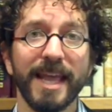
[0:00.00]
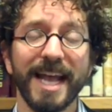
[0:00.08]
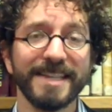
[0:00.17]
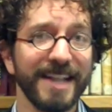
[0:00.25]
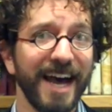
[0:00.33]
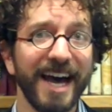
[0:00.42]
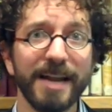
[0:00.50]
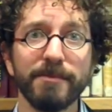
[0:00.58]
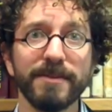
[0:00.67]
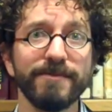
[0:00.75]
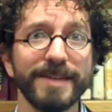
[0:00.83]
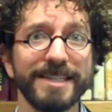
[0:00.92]
It's an
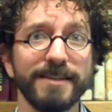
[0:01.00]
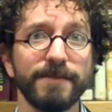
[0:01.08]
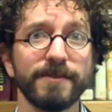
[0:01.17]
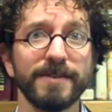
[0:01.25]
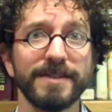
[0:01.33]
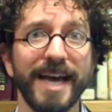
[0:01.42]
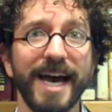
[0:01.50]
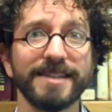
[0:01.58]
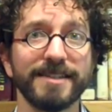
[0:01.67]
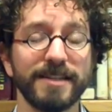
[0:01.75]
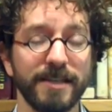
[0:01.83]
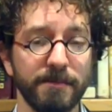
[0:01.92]
unbelievably difficult
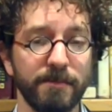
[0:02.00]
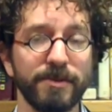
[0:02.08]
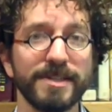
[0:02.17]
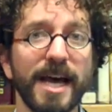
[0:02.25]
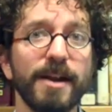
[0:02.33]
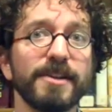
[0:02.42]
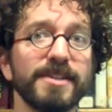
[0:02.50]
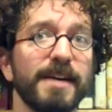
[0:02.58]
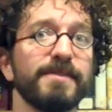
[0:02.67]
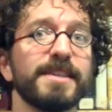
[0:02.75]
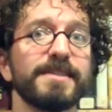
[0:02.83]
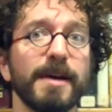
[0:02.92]
task to present
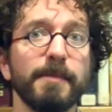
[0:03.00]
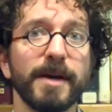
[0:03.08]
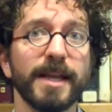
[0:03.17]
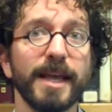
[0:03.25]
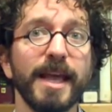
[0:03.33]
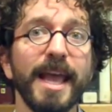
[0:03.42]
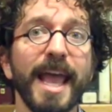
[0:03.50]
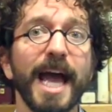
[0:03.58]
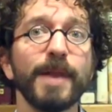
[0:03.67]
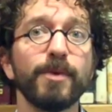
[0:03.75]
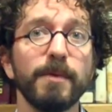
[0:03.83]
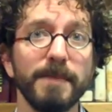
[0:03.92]
ourselves to somebody and
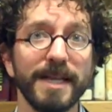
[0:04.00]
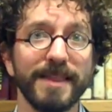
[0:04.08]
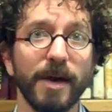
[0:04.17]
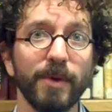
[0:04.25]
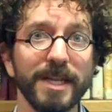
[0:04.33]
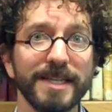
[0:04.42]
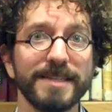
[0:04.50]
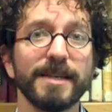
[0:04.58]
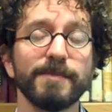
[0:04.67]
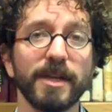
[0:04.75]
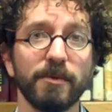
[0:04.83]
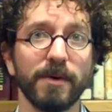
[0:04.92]
to admit that we did
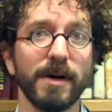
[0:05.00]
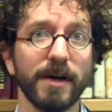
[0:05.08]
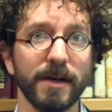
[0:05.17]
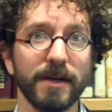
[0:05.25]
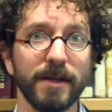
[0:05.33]
something wrong.